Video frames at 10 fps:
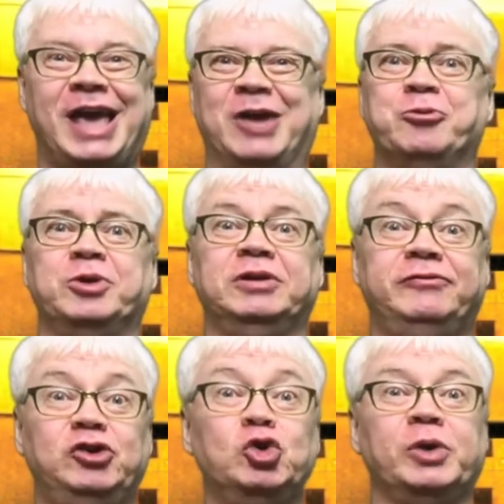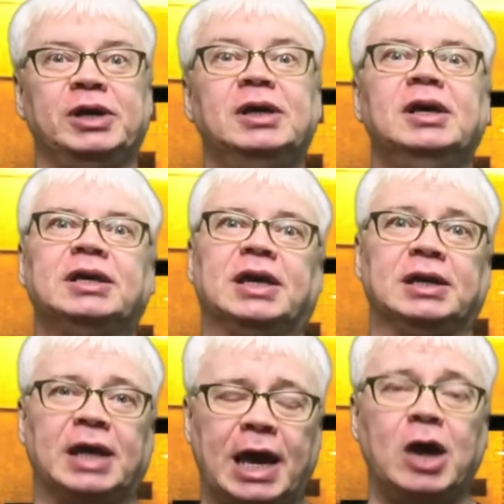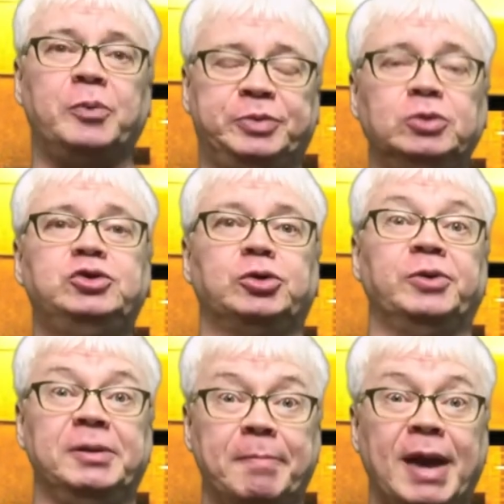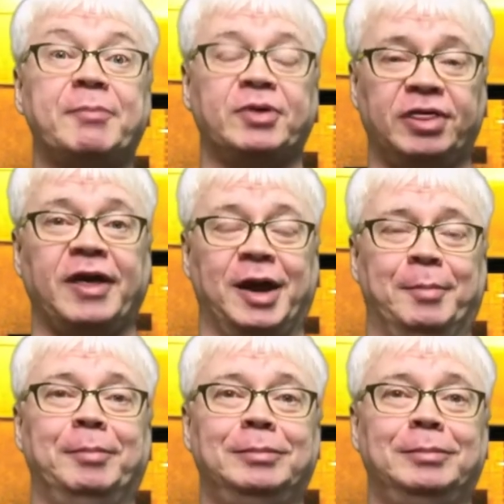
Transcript: and reviewing can help you to remember them.